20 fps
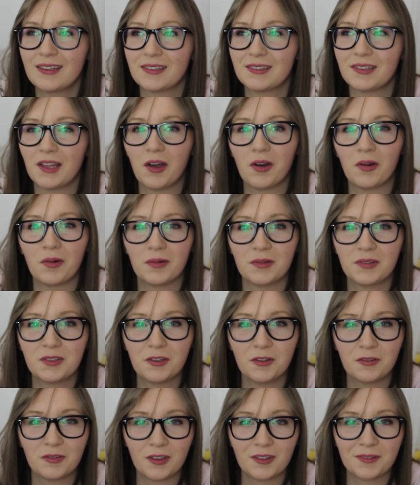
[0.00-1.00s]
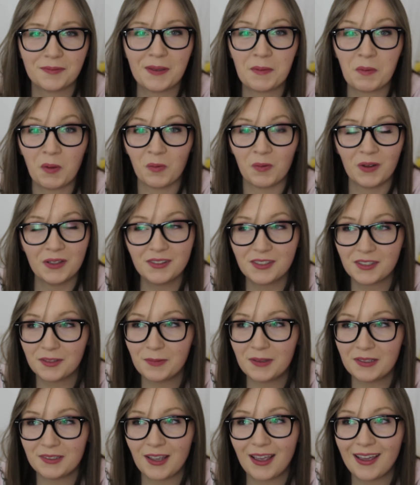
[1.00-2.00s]
So 2 of those people wanted
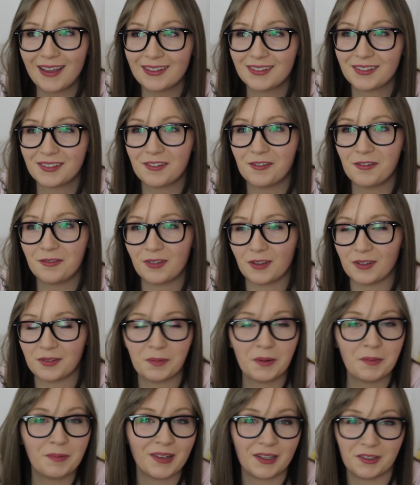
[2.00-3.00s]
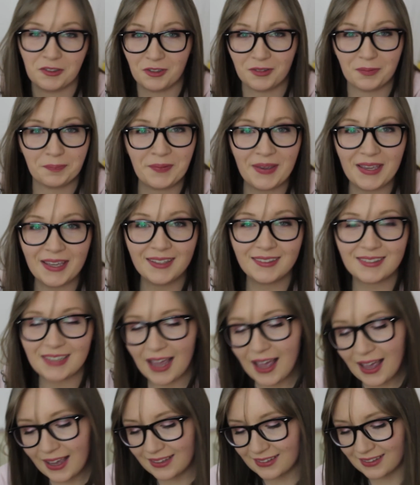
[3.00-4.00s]
to be tagged, 2 of those people are just being
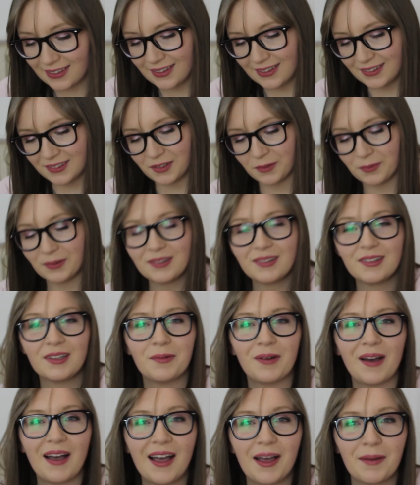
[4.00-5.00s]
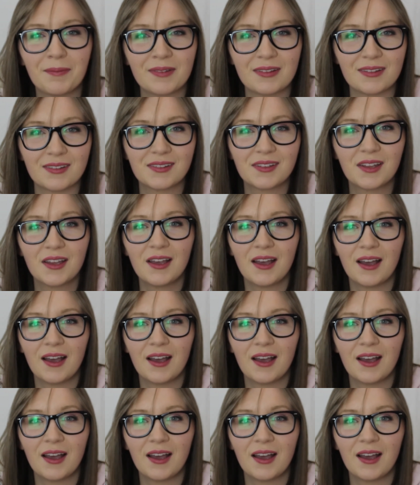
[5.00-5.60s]
tagged, so we'll see what happens.